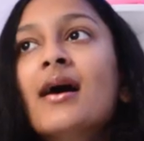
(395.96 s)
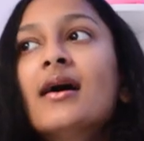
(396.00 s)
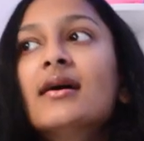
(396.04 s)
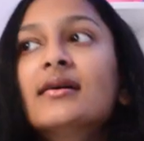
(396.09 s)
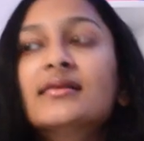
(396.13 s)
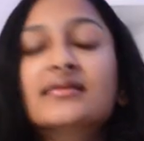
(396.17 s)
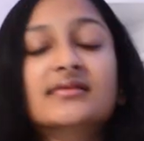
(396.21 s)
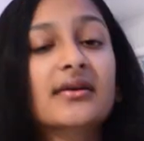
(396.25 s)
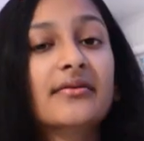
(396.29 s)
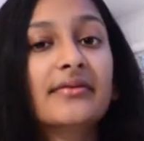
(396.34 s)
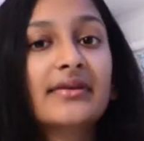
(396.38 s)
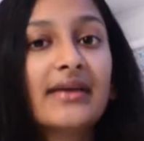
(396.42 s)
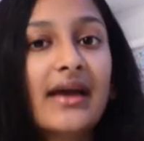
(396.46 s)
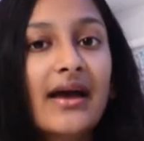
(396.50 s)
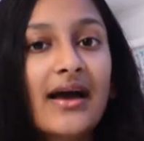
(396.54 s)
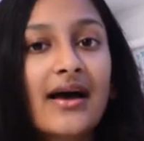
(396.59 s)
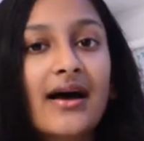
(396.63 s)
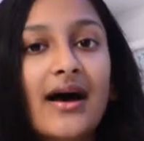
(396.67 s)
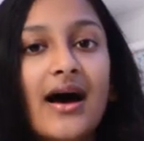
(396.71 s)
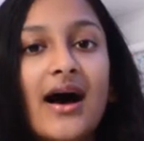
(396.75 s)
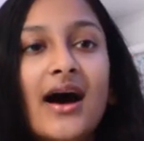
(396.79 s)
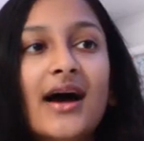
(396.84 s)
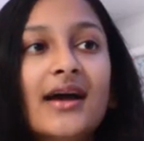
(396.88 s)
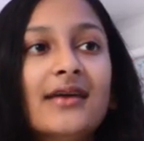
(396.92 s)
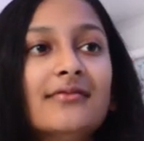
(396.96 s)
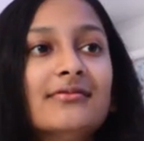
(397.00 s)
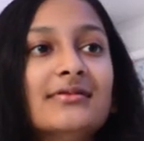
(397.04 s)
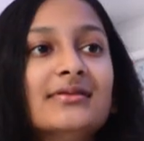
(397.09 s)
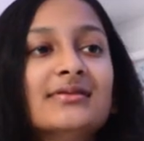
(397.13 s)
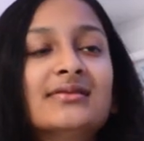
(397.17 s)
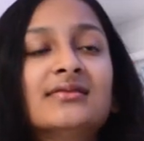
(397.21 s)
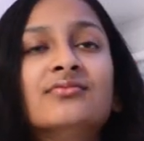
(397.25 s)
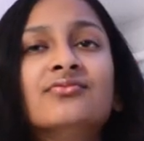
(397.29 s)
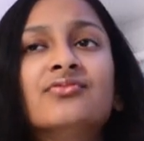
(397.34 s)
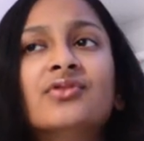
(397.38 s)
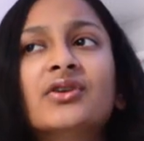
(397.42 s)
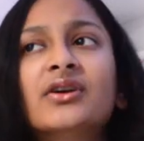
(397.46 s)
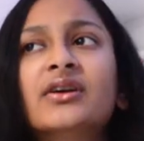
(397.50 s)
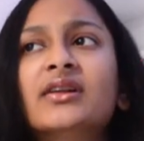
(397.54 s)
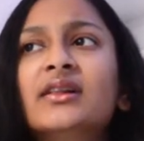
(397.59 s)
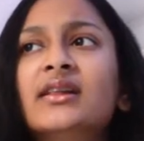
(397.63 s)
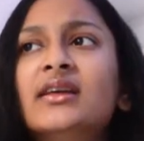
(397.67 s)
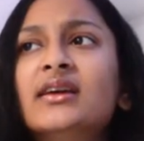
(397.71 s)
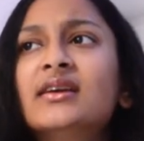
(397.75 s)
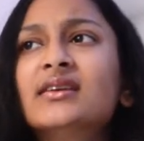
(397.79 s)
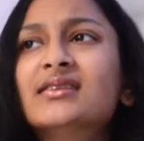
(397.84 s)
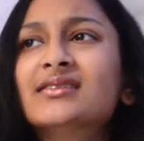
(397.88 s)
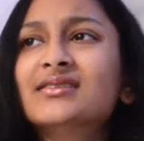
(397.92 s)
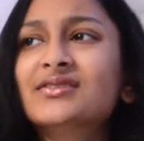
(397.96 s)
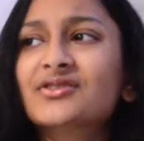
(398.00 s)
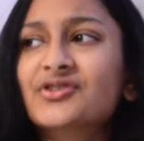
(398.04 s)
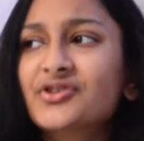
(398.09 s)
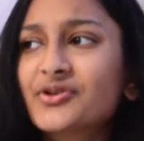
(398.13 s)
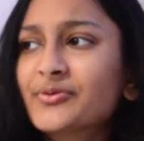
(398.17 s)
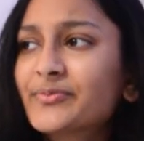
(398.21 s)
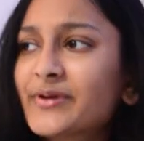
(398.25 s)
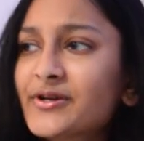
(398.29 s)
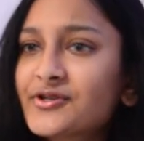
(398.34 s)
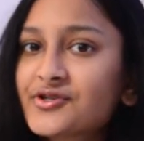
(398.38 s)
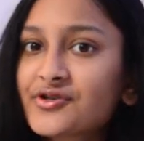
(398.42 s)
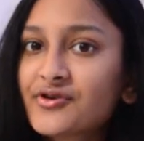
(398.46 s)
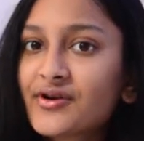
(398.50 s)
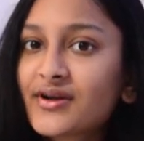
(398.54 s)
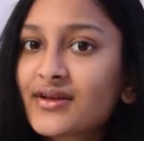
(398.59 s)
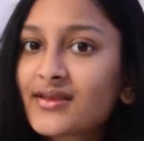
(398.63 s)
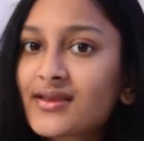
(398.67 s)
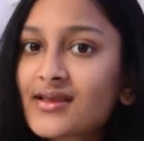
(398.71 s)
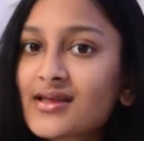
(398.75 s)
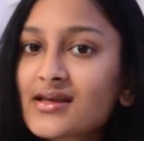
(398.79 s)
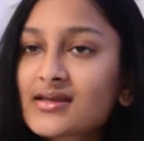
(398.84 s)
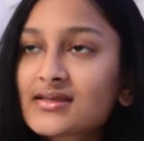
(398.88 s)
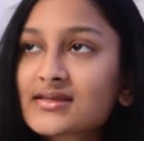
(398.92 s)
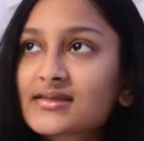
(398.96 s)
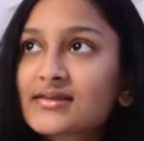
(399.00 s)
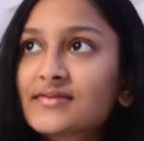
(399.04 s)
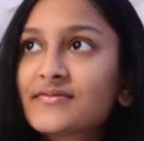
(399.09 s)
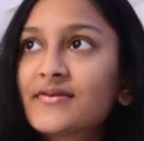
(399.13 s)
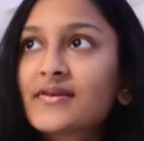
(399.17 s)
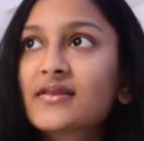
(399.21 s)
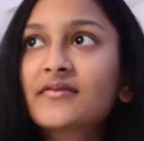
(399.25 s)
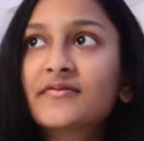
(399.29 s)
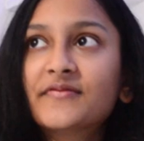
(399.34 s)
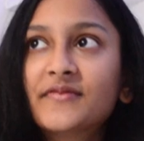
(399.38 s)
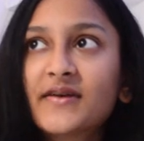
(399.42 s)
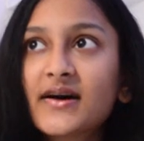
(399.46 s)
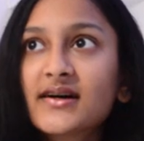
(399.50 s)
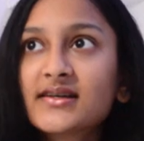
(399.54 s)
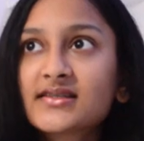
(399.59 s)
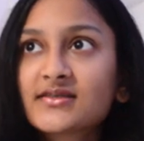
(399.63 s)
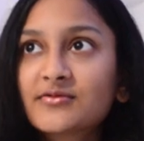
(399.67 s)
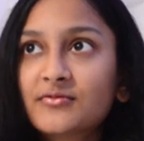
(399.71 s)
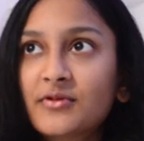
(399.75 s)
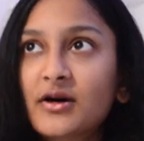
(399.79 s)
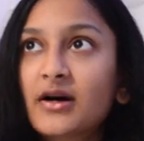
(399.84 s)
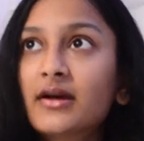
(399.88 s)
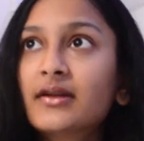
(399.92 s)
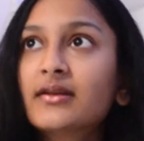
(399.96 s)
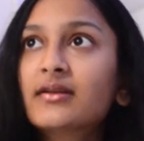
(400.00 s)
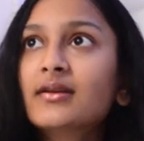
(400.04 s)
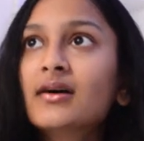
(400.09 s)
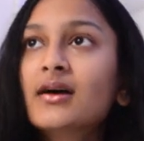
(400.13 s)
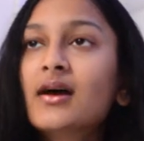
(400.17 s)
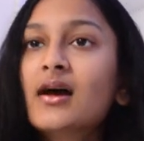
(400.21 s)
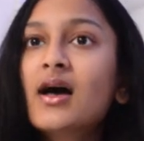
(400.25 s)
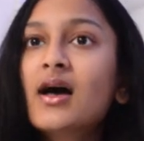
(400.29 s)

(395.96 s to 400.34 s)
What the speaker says: So yeah, I was really stupid during this. For the first one,